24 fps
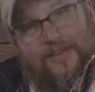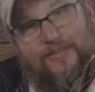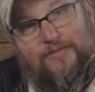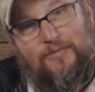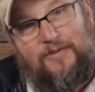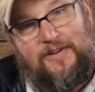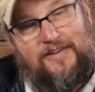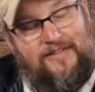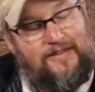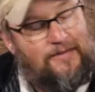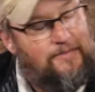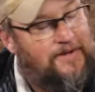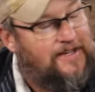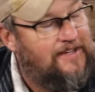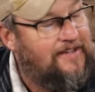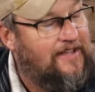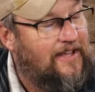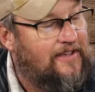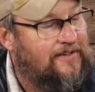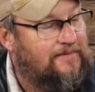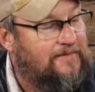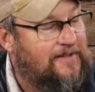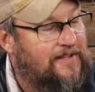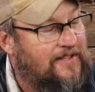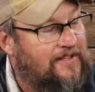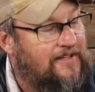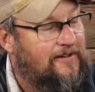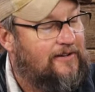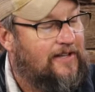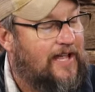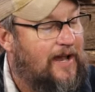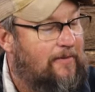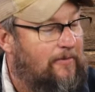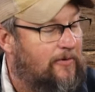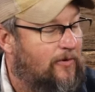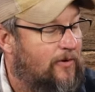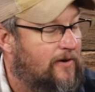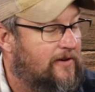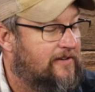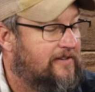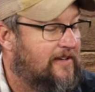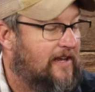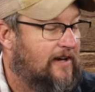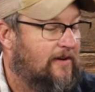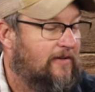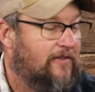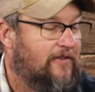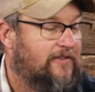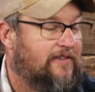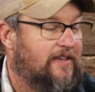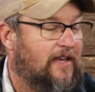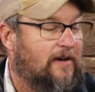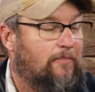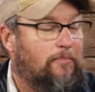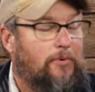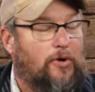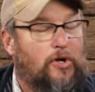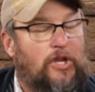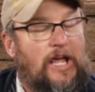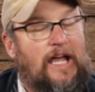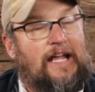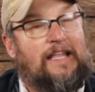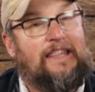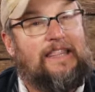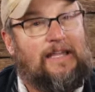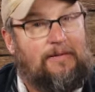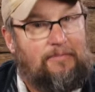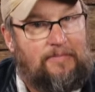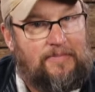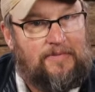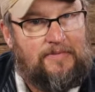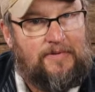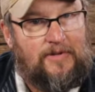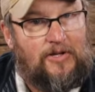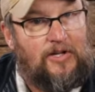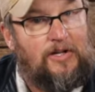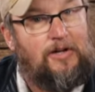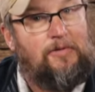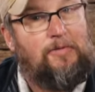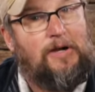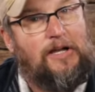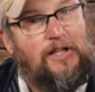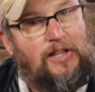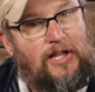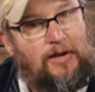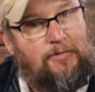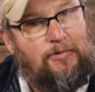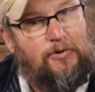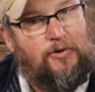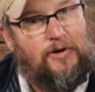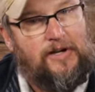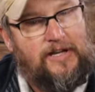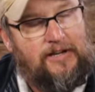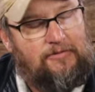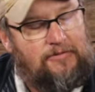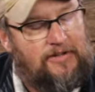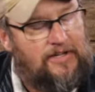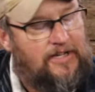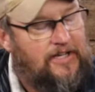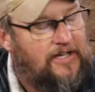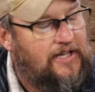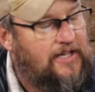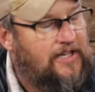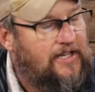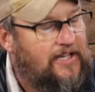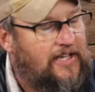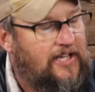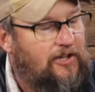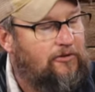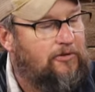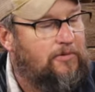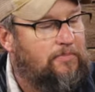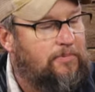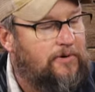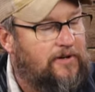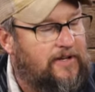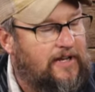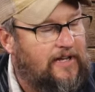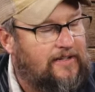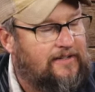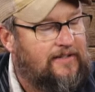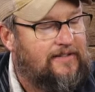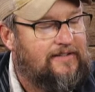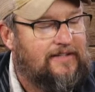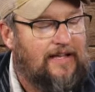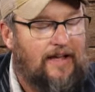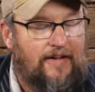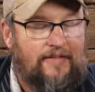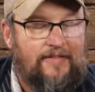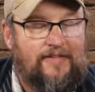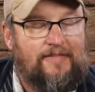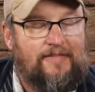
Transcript: is when somebody tells me that their Labrador is gonna protect them. Oh, my Labrador, he would protect us.